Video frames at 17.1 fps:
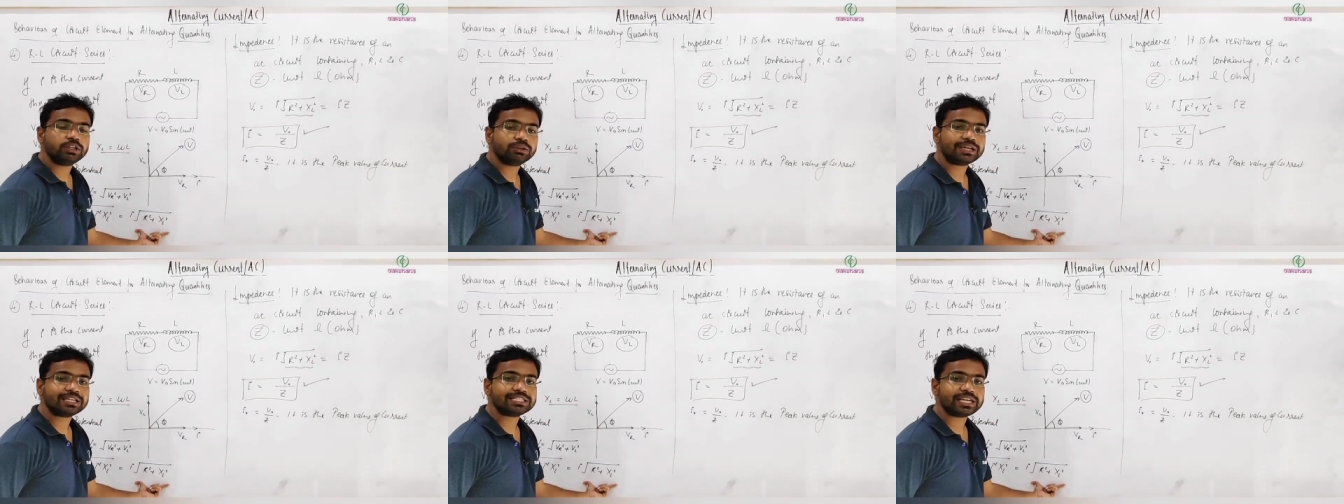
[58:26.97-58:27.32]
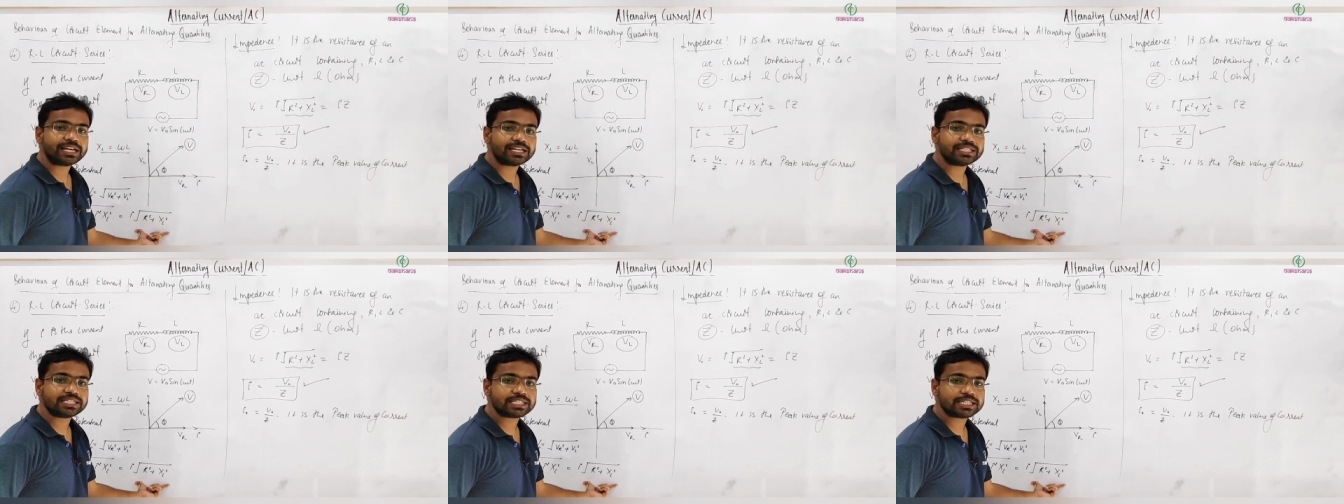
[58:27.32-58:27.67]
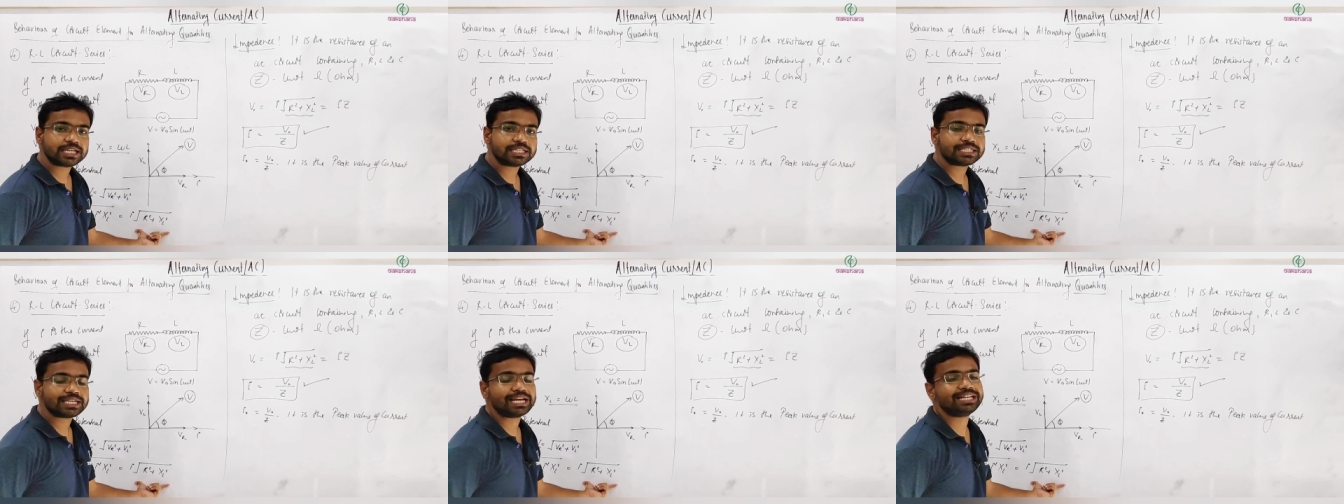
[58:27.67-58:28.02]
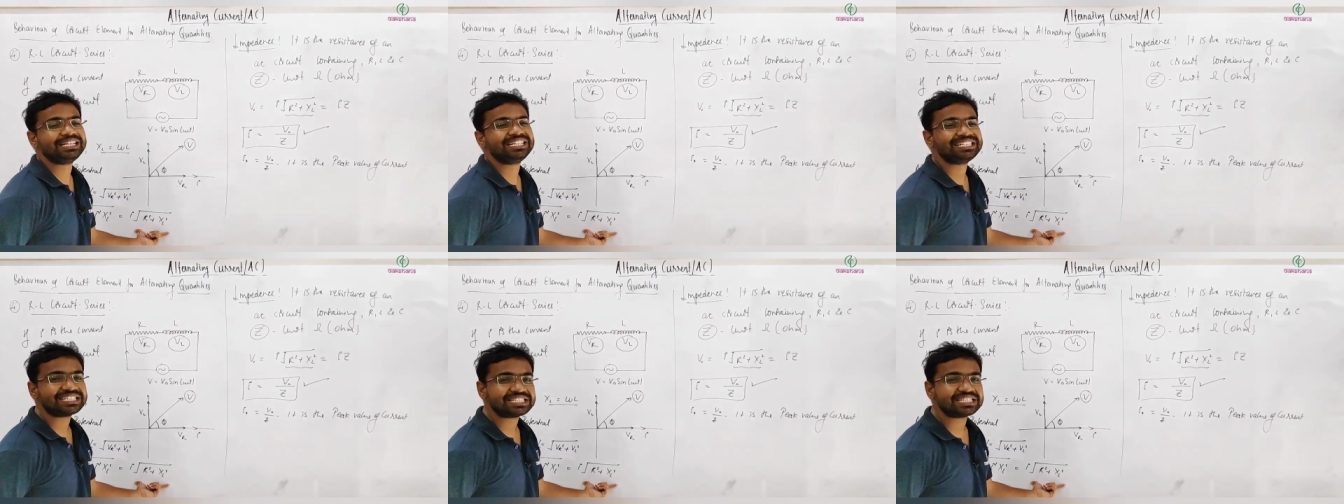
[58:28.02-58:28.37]
you can say resistance, and
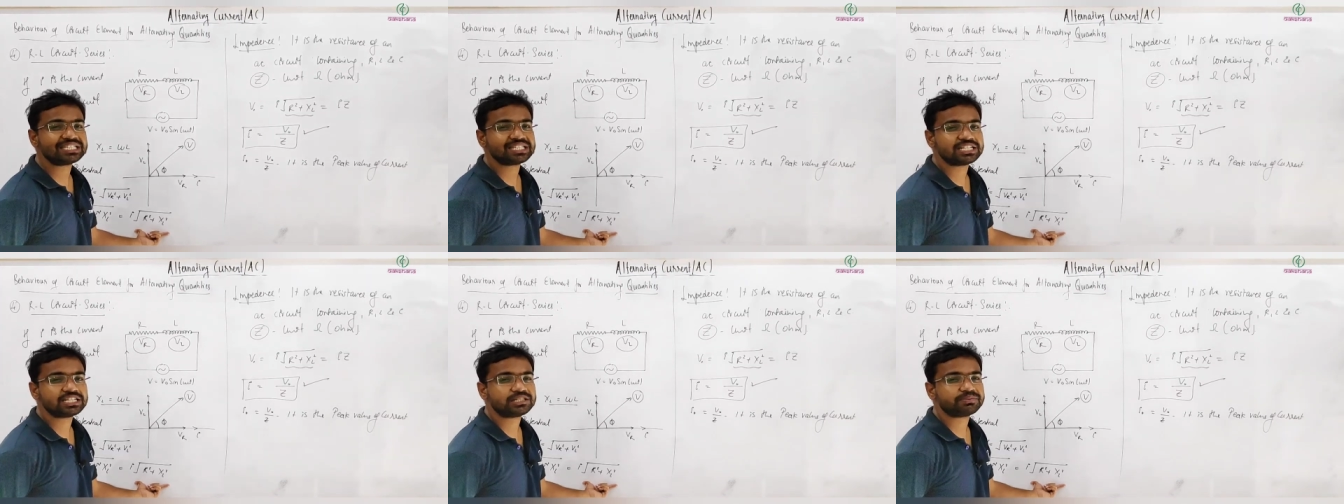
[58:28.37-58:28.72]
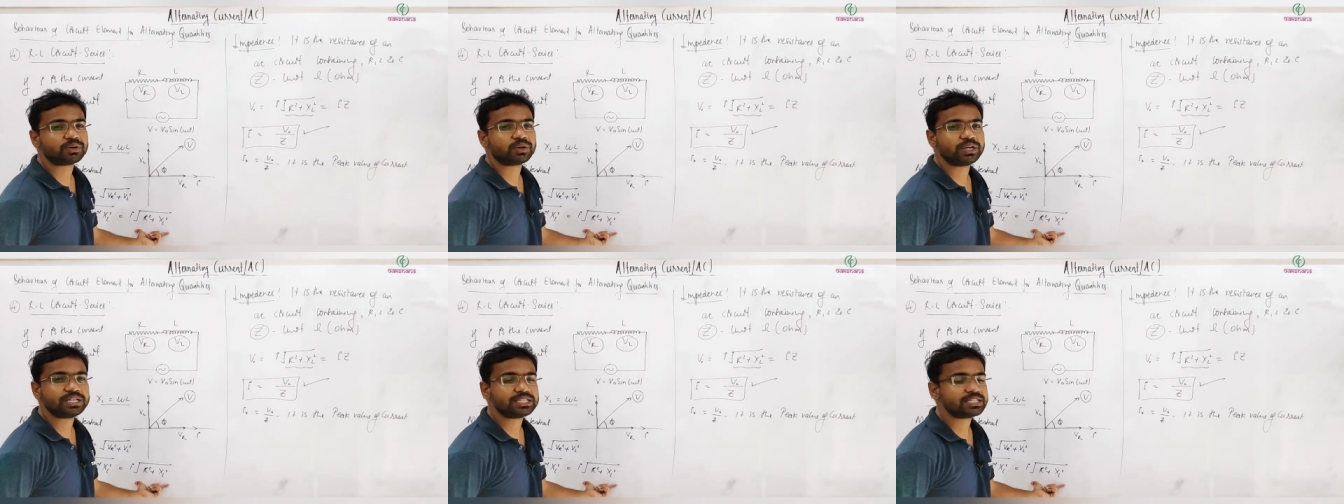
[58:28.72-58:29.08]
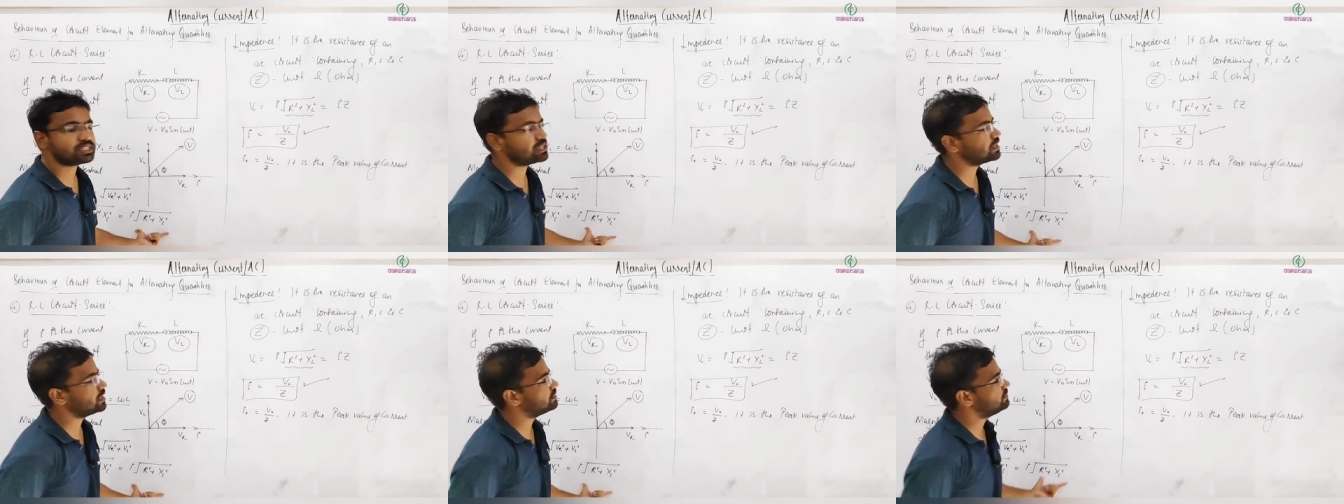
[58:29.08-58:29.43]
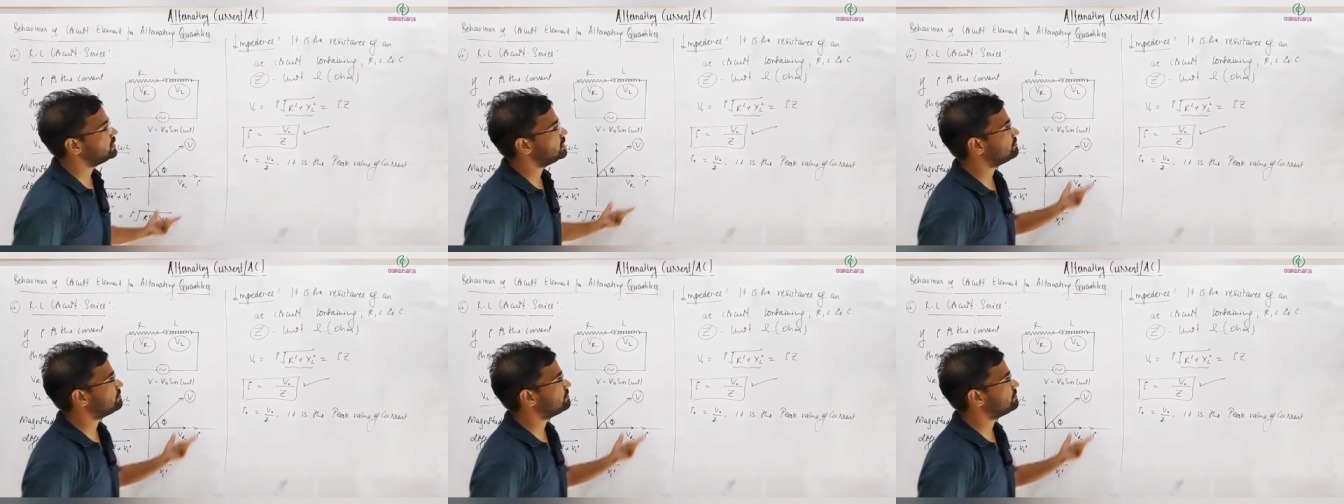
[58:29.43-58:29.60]
net resistance for AC circuit we